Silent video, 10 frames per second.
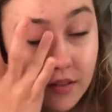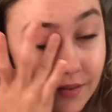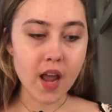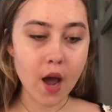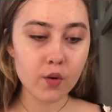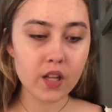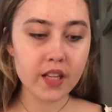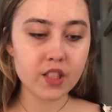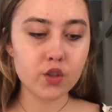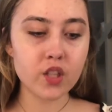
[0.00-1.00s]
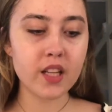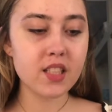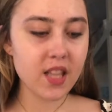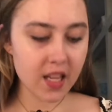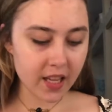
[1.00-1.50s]
Now what I like to do is I like to
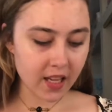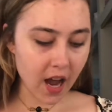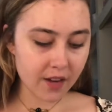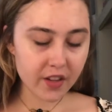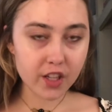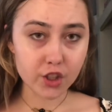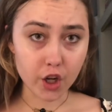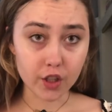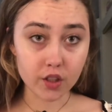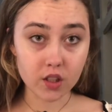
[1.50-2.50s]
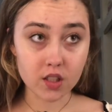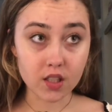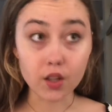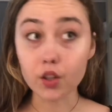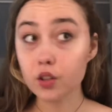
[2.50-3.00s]
take like kind of like a darker
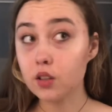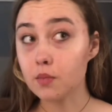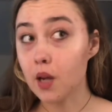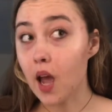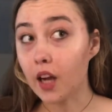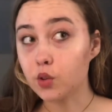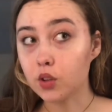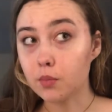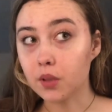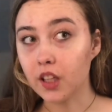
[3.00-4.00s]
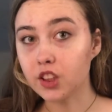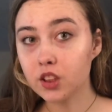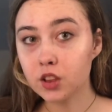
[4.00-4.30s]
concealer than my actual complexion,